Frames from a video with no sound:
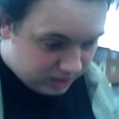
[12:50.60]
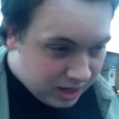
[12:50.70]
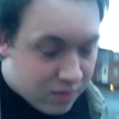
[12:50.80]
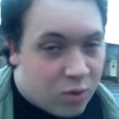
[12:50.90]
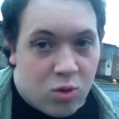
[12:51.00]

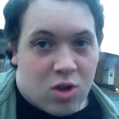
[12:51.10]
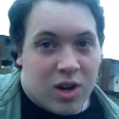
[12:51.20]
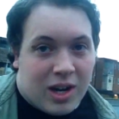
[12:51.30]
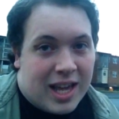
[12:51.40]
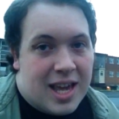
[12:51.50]

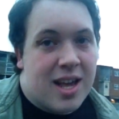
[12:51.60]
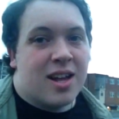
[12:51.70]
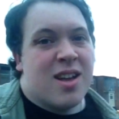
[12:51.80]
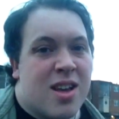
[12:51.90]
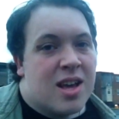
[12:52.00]
Unfortunately,
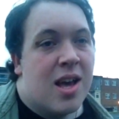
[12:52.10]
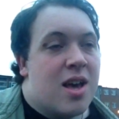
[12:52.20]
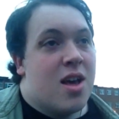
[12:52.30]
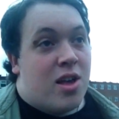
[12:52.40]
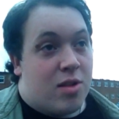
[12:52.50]

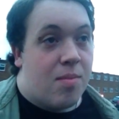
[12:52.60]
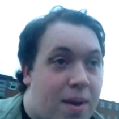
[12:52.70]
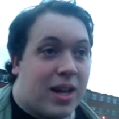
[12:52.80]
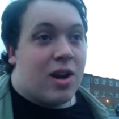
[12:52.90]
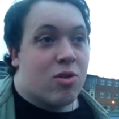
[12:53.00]
some of
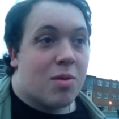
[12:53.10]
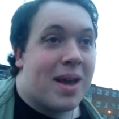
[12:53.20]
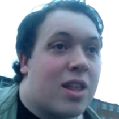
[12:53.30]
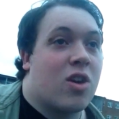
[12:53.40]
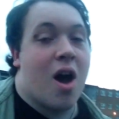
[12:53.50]
my closer
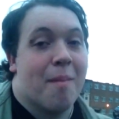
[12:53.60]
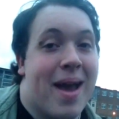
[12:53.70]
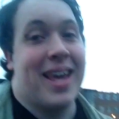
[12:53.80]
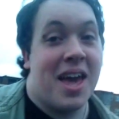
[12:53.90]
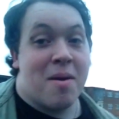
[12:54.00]
mates can't
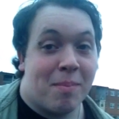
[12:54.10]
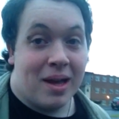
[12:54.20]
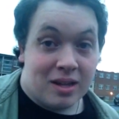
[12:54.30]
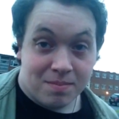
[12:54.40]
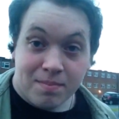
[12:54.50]
make it,
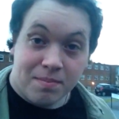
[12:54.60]
but